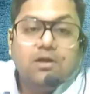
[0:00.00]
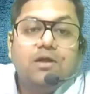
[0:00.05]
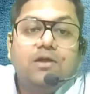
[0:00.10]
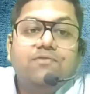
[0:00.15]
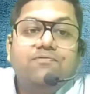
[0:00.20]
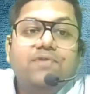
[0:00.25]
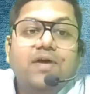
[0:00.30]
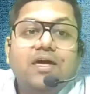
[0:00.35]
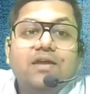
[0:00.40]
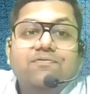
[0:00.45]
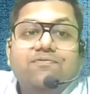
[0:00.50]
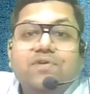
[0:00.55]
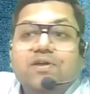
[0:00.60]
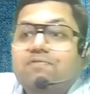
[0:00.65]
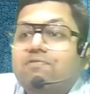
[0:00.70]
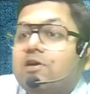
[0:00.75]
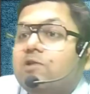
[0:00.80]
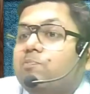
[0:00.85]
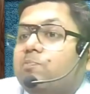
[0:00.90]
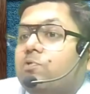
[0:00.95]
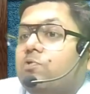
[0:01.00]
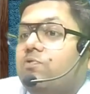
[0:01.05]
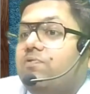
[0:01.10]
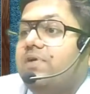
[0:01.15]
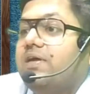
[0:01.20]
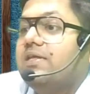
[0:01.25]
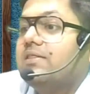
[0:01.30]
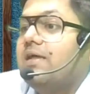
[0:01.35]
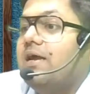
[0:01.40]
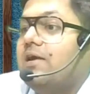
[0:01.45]
Where we were
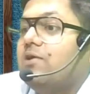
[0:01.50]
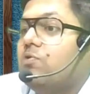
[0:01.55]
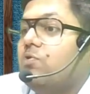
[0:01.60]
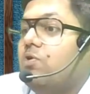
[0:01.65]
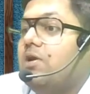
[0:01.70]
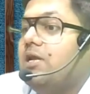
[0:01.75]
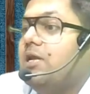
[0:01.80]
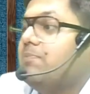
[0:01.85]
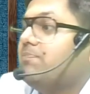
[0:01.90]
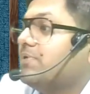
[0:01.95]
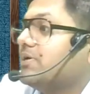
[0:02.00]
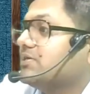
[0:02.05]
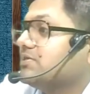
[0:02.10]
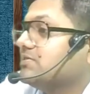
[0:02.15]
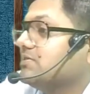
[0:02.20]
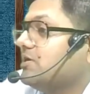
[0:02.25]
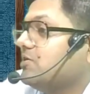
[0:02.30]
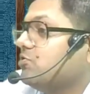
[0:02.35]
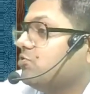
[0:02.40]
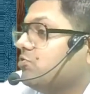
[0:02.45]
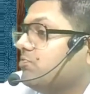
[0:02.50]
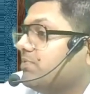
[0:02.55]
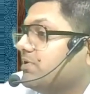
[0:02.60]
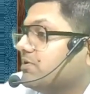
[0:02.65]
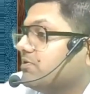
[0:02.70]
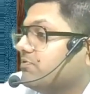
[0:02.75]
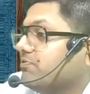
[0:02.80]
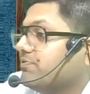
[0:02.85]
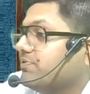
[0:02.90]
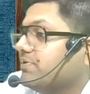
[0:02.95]
proving that wholly personal, no
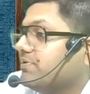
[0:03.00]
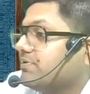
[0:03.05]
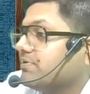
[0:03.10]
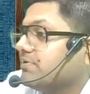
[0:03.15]
perquisite.